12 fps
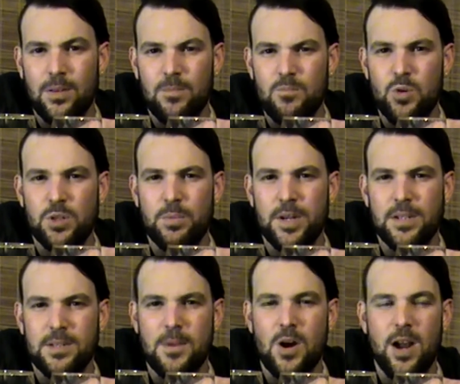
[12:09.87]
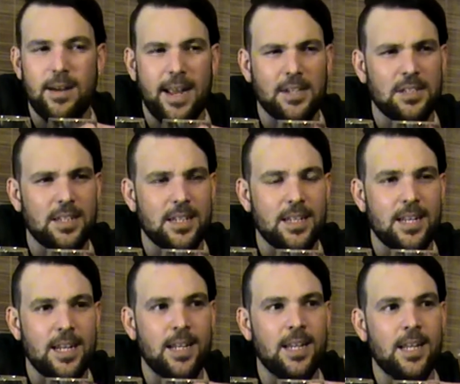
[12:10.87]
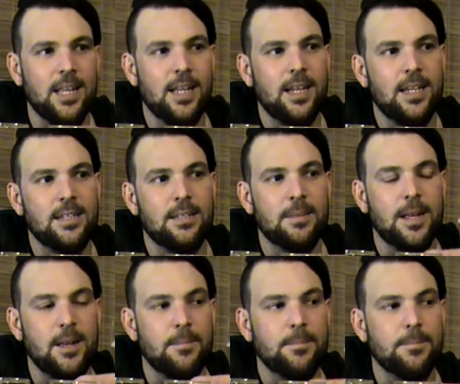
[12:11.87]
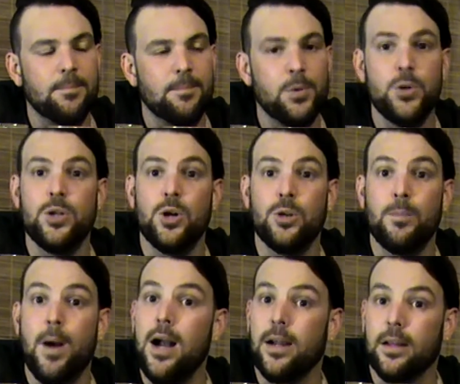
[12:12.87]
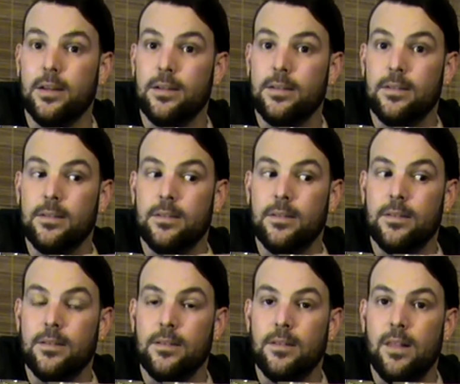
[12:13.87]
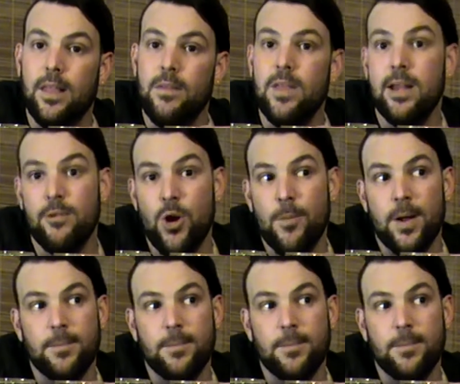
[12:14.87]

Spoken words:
What springs to mind actually is Brewdog Punk in the aroma.